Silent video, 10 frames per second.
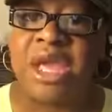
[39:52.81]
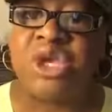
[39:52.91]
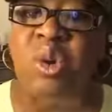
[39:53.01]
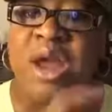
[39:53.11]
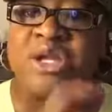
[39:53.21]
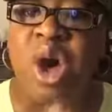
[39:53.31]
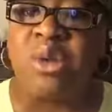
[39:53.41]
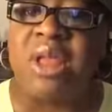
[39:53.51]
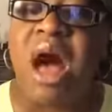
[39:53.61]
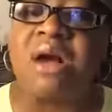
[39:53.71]
You are no
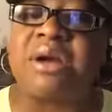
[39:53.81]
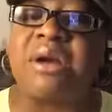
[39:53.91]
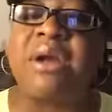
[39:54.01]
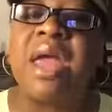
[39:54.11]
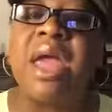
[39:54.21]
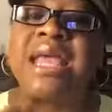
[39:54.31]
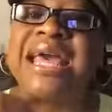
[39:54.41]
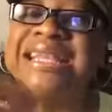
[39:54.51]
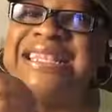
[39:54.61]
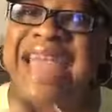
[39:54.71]
longer
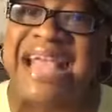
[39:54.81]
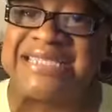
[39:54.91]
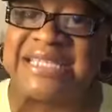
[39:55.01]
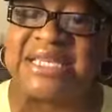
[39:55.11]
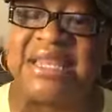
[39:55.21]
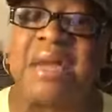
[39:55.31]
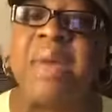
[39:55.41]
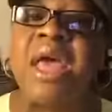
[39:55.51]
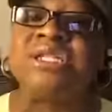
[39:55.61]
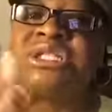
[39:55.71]
connected to them.
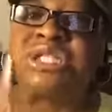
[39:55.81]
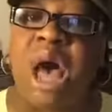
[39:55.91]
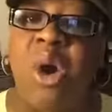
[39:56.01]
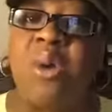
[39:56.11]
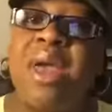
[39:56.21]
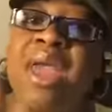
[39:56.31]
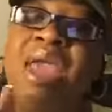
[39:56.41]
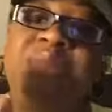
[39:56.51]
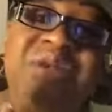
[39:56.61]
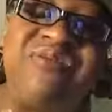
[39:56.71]
So,
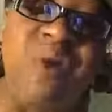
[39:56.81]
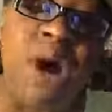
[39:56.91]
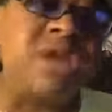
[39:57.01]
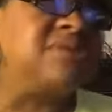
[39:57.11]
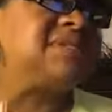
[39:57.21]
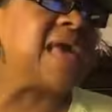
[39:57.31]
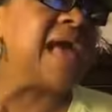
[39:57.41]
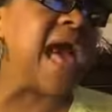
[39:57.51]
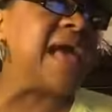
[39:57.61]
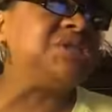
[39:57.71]
and before you say
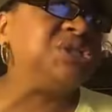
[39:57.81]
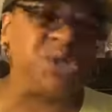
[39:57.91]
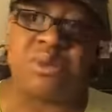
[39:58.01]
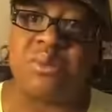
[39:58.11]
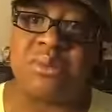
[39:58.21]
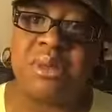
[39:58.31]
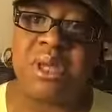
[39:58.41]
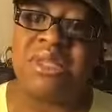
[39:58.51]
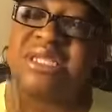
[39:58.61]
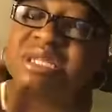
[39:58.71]
I do,
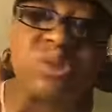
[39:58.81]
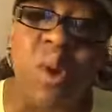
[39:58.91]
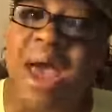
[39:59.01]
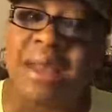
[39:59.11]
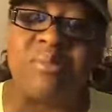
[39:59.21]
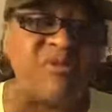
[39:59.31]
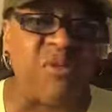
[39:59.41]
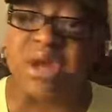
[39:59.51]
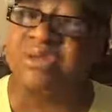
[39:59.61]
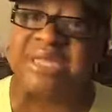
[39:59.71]
this is what,
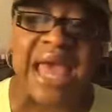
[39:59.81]
before you say